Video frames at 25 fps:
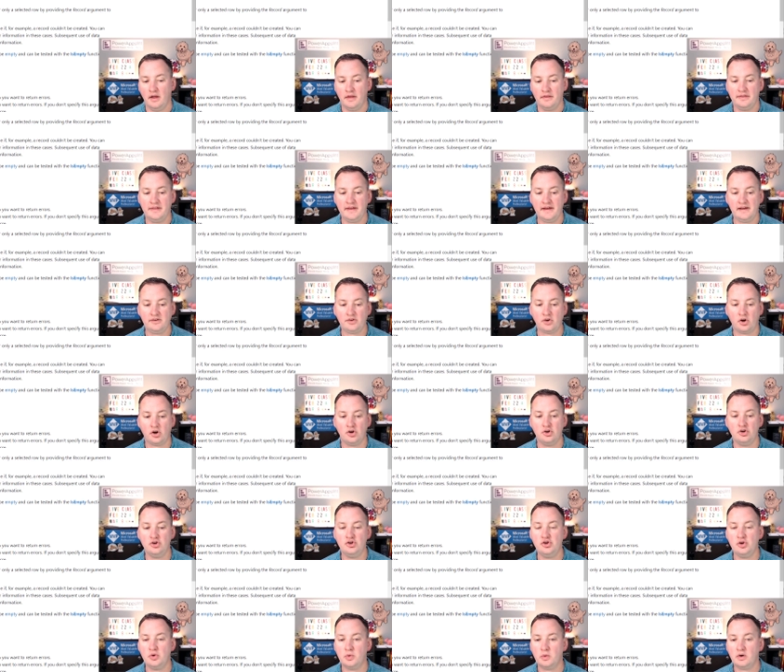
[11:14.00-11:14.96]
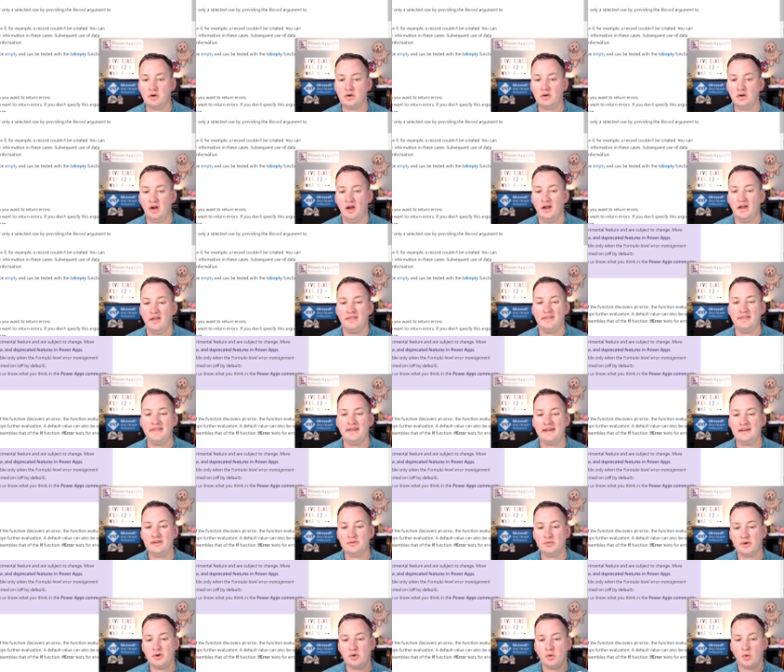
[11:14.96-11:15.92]
These are newer.
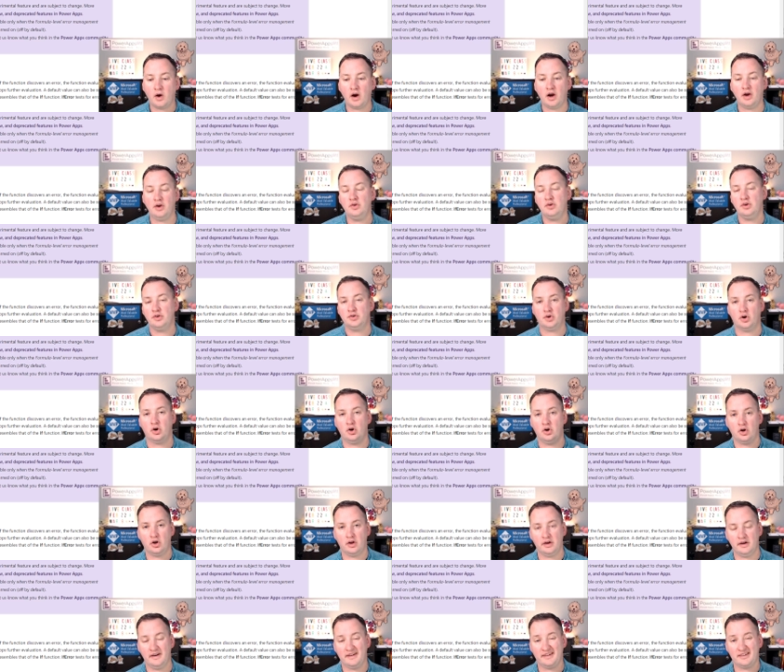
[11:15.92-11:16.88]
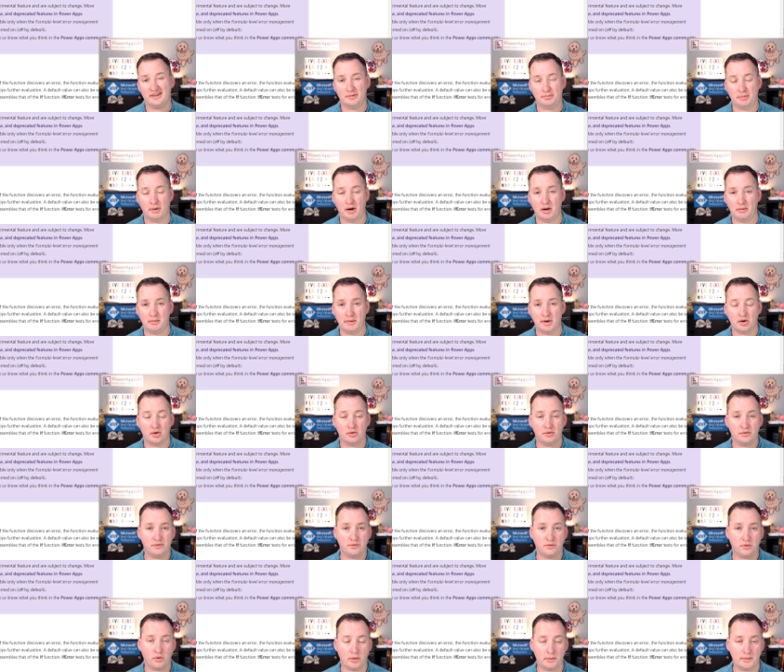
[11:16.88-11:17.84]
These require you to turn on an experimental
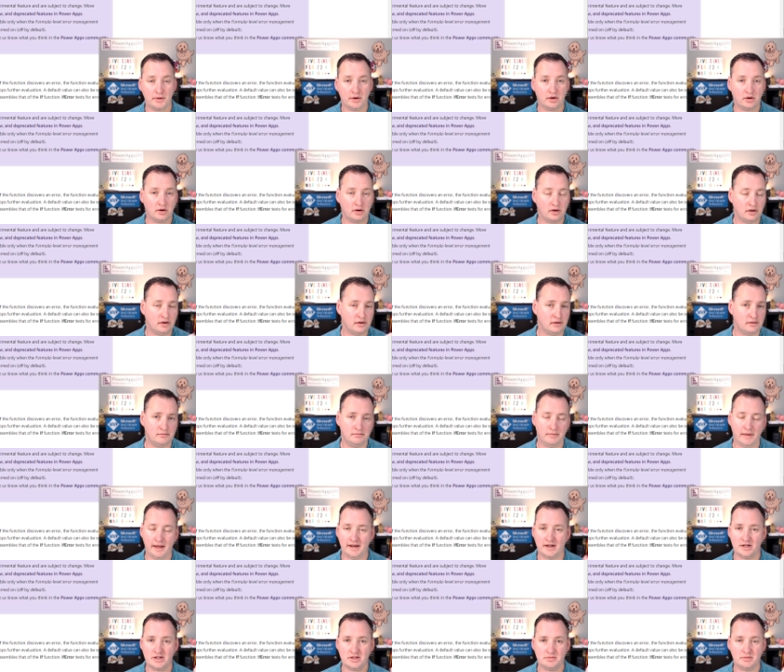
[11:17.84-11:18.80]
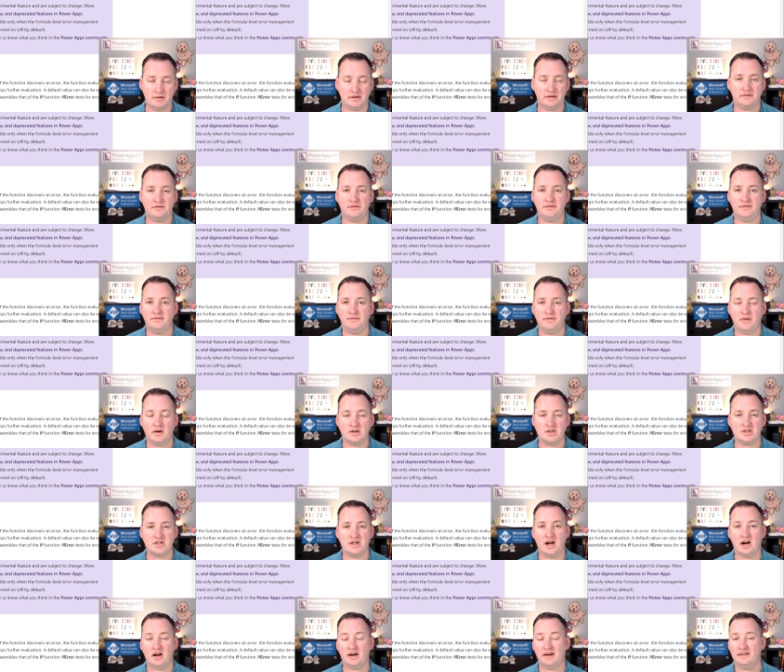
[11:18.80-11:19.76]
formula management
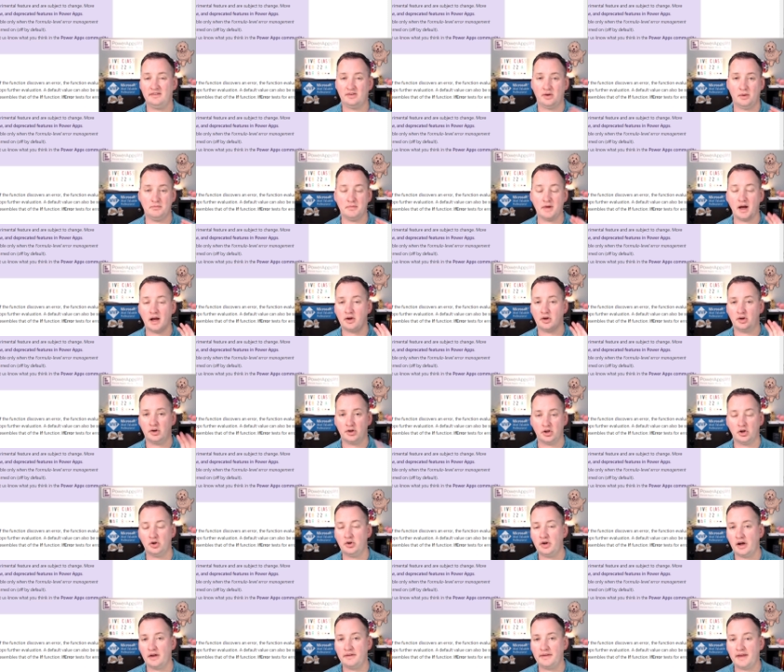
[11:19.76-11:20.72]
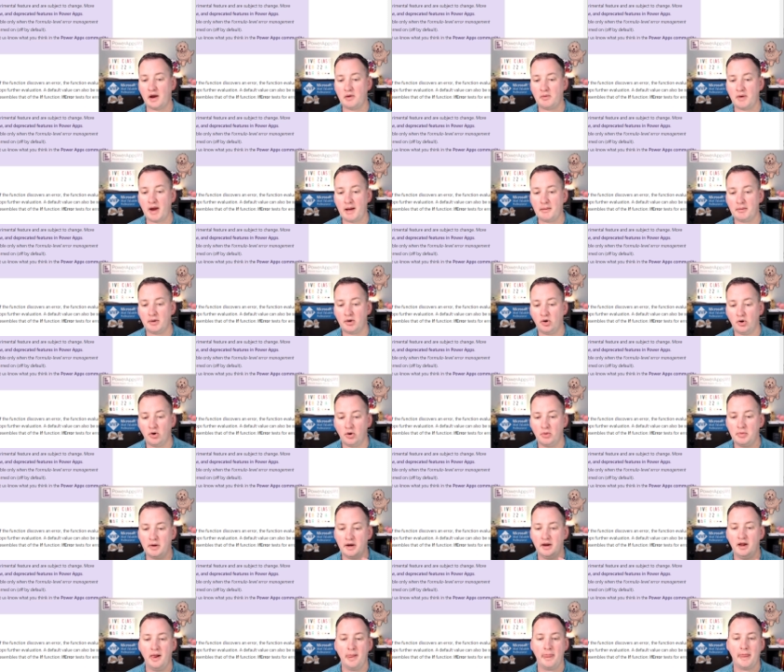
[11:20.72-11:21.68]
functionality, so I'm not gonna go down that rabbit hole,
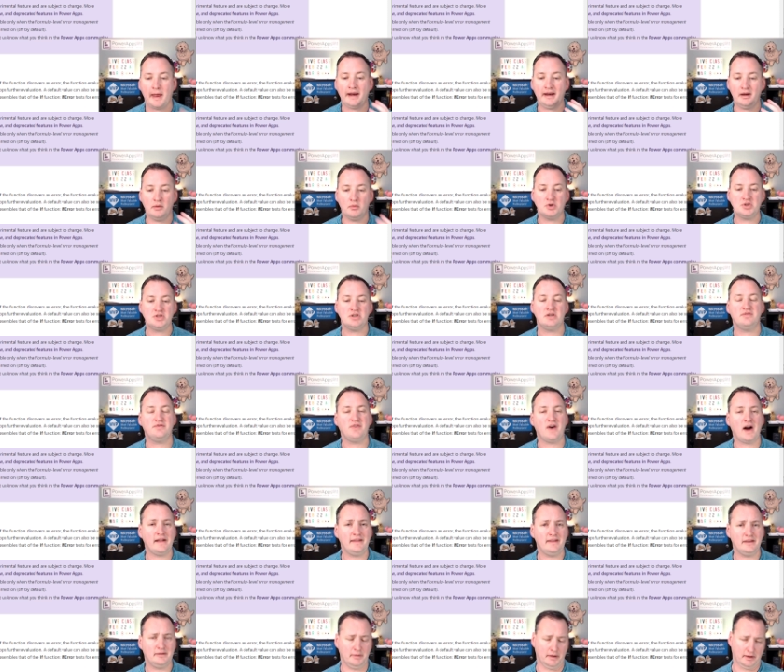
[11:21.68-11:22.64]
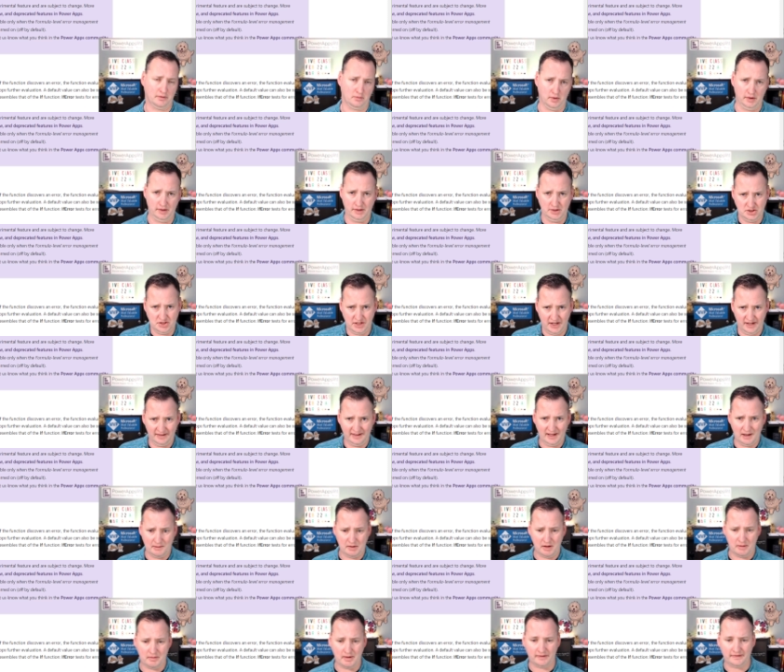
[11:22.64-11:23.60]
but I didn't want you to find these why didn't Shane
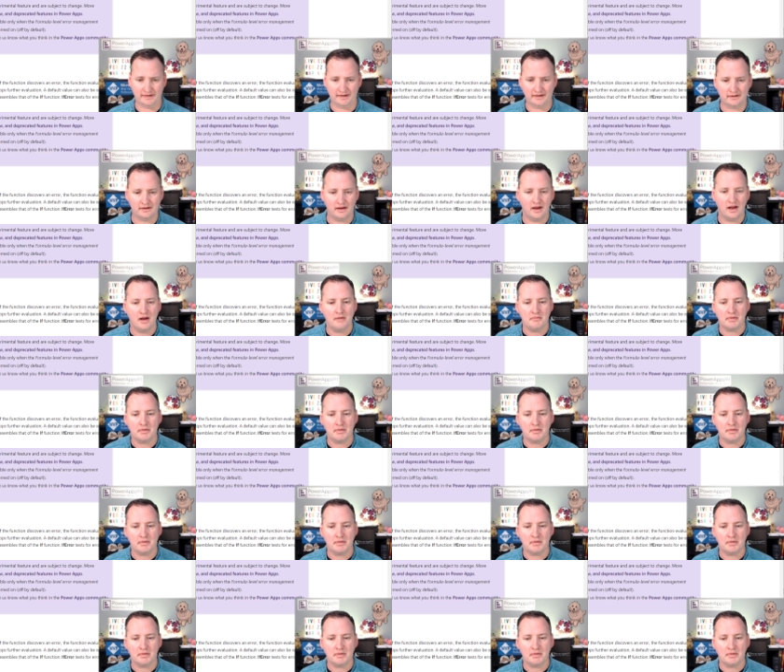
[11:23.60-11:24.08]
tell me about these?